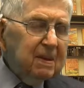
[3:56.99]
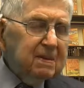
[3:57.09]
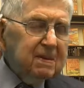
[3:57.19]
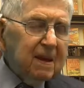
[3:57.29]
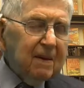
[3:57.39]

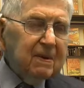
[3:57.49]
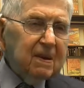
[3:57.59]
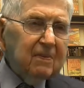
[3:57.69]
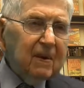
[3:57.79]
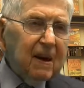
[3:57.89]

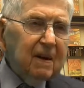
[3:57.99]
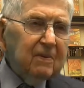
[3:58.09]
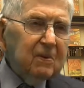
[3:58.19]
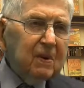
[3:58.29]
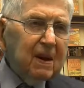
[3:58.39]
75
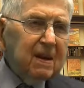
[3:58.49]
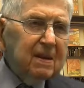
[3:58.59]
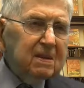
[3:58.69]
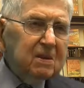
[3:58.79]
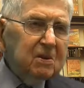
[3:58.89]
or
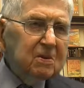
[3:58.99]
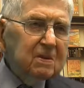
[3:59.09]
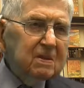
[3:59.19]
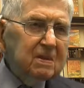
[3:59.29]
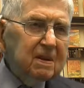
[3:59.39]
80
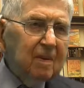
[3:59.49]
students,